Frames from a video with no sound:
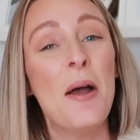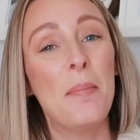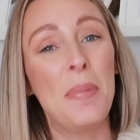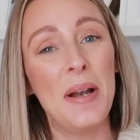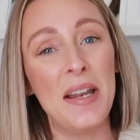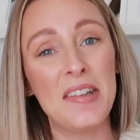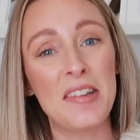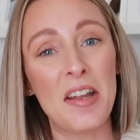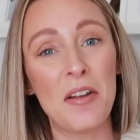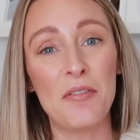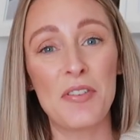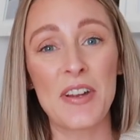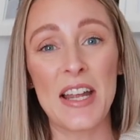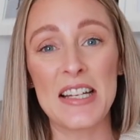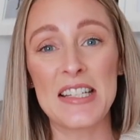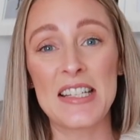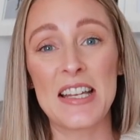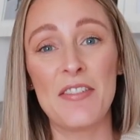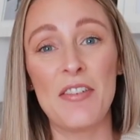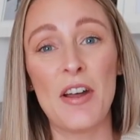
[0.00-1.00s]
Please don't
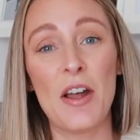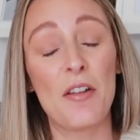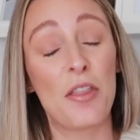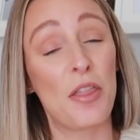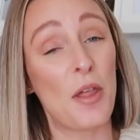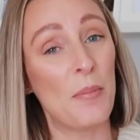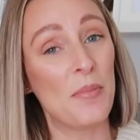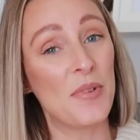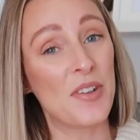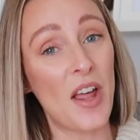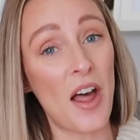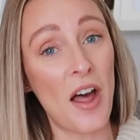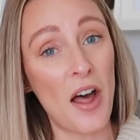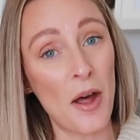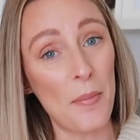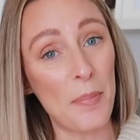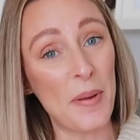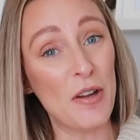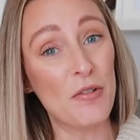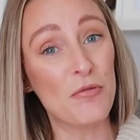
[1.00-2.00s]
forget to give it a thumbs
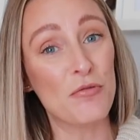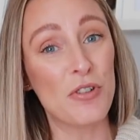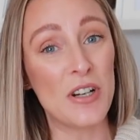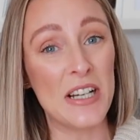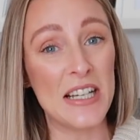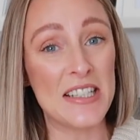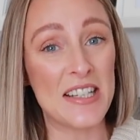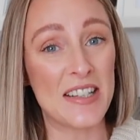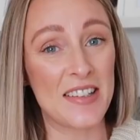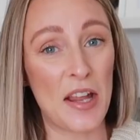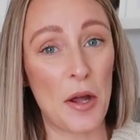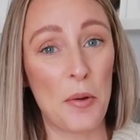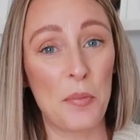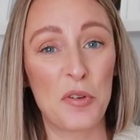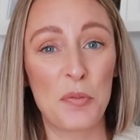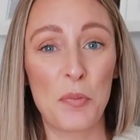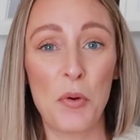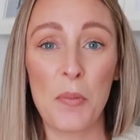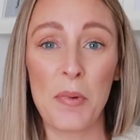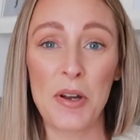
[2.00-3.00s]
up. It really does help
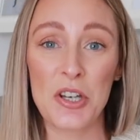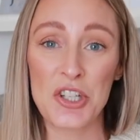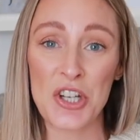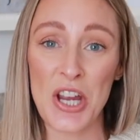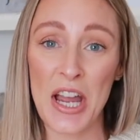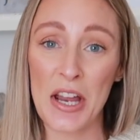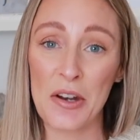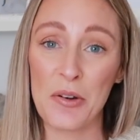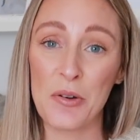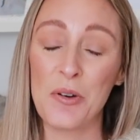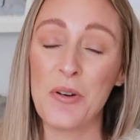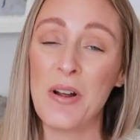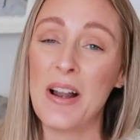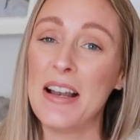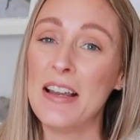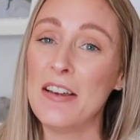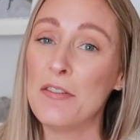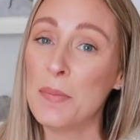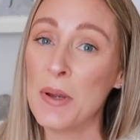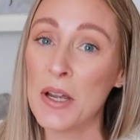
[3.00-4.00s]
support my channel.
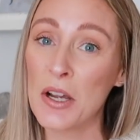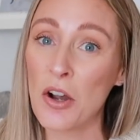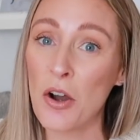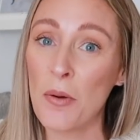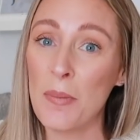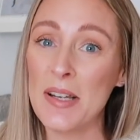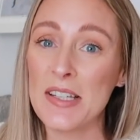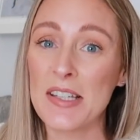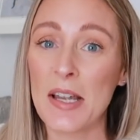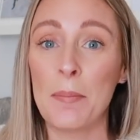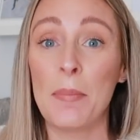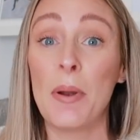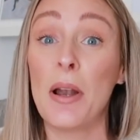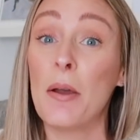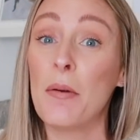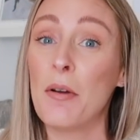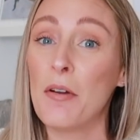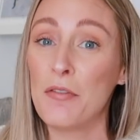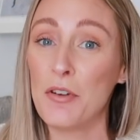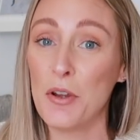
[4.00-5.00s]
Leave me a comment down
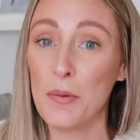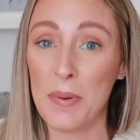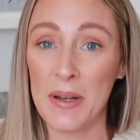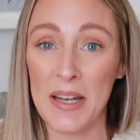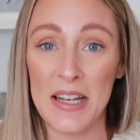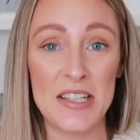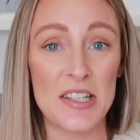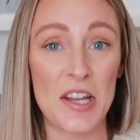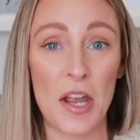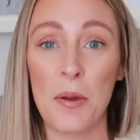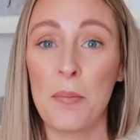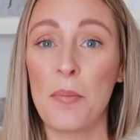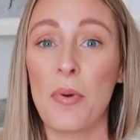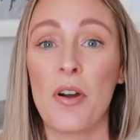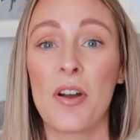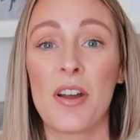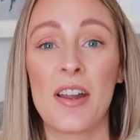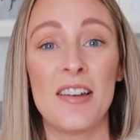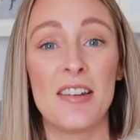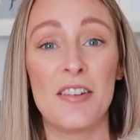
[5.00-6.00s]
below. Have you been into Home
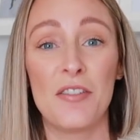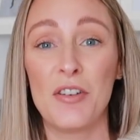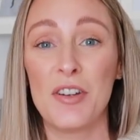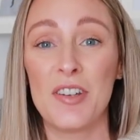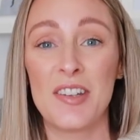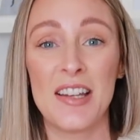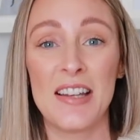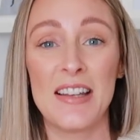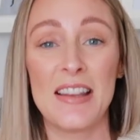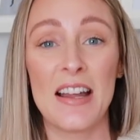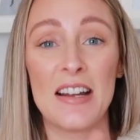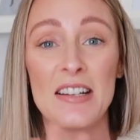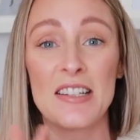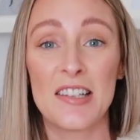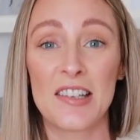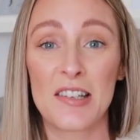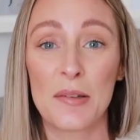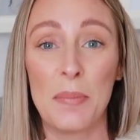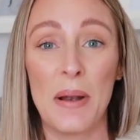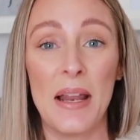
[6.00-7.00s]
Bargains? Have you seen their
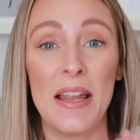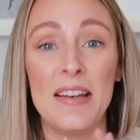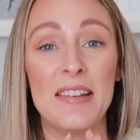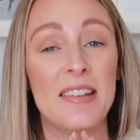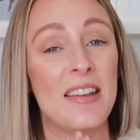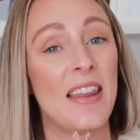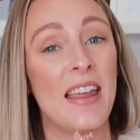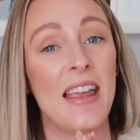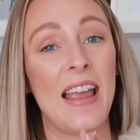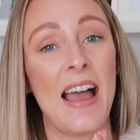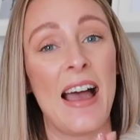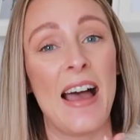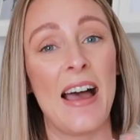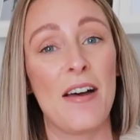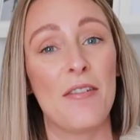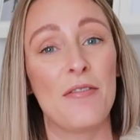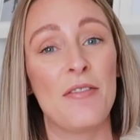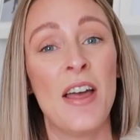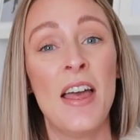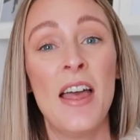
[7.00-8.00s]
displays that they
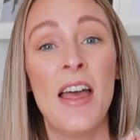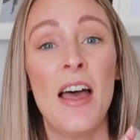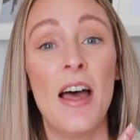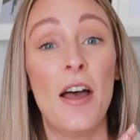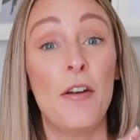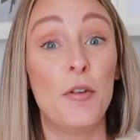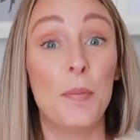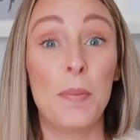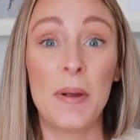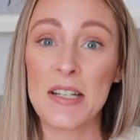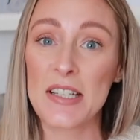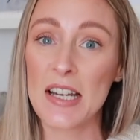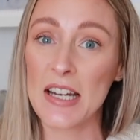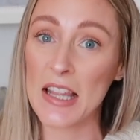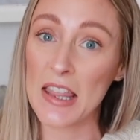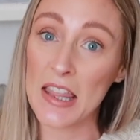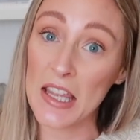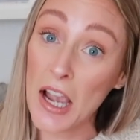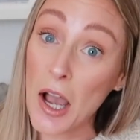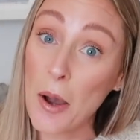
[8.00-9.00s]
have? Have you picked
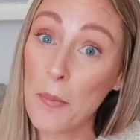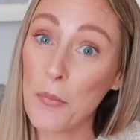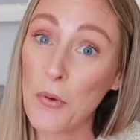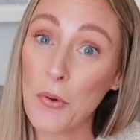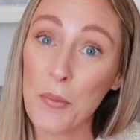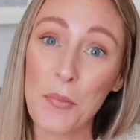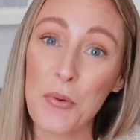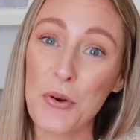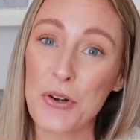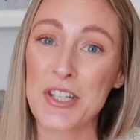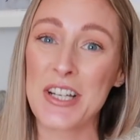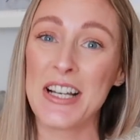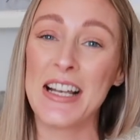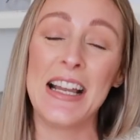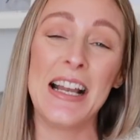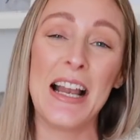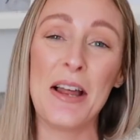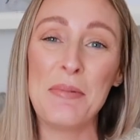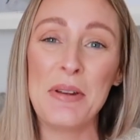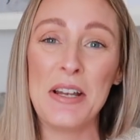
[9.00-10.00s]
anything up? More
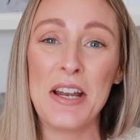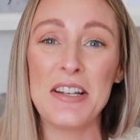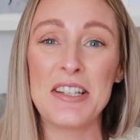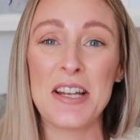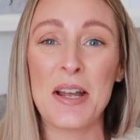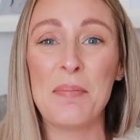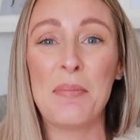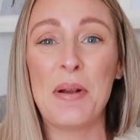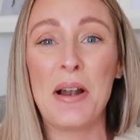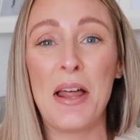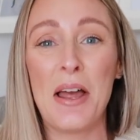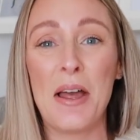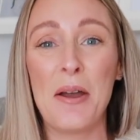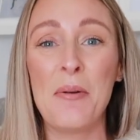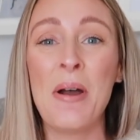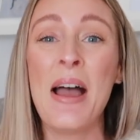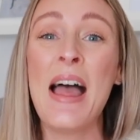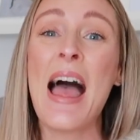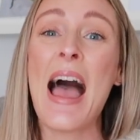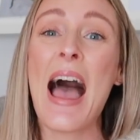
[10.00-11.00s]
importantly, let me know down
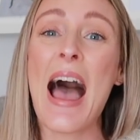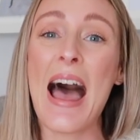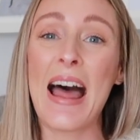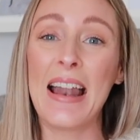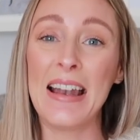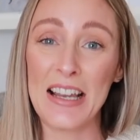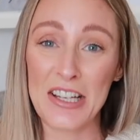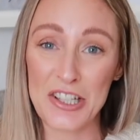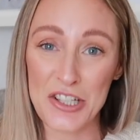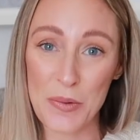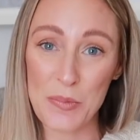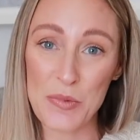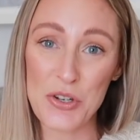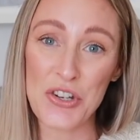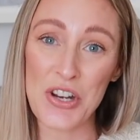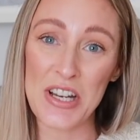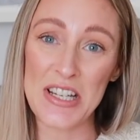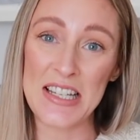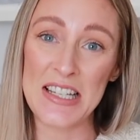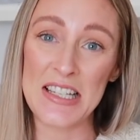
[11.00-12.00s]
below, and let's jump
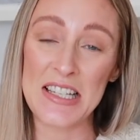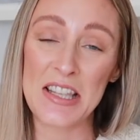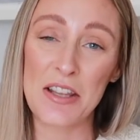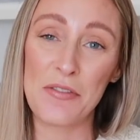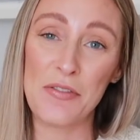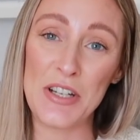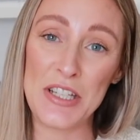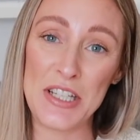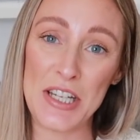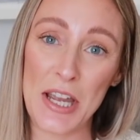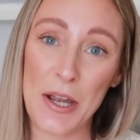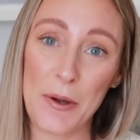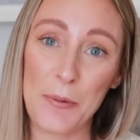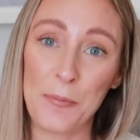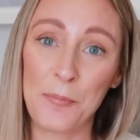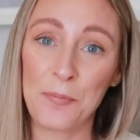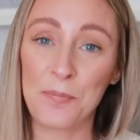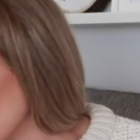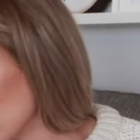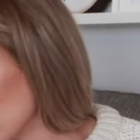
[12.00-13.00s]
straight into the video.